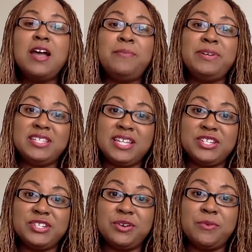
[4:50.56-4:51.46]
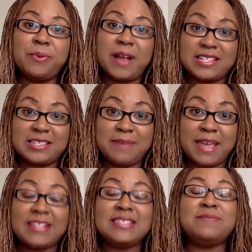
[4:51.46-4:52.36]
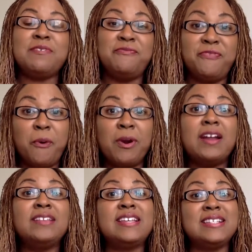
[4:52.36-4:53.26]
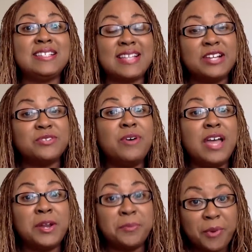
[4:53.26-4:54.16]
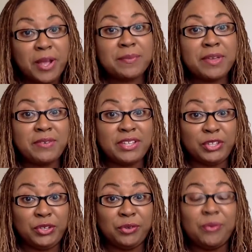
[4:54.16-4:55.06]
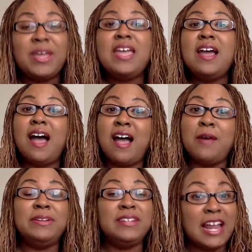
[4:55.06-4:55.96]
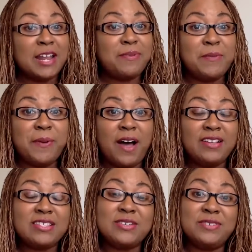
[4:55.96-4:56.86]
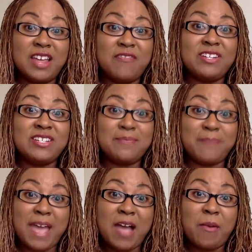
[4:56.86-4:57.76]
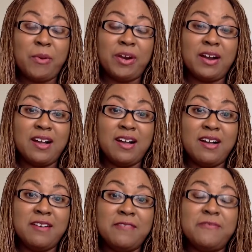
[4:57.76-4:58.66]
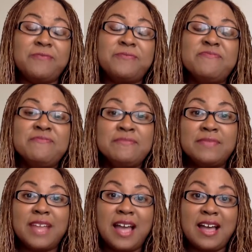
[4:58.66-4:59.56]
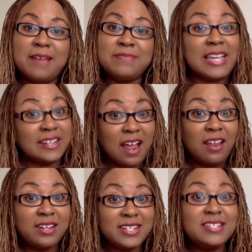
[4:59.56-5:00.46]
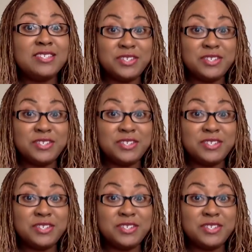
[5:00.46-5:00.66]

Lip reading: potential prospects before they schedule an appointment with you. A lot of people also leverage the power of technology to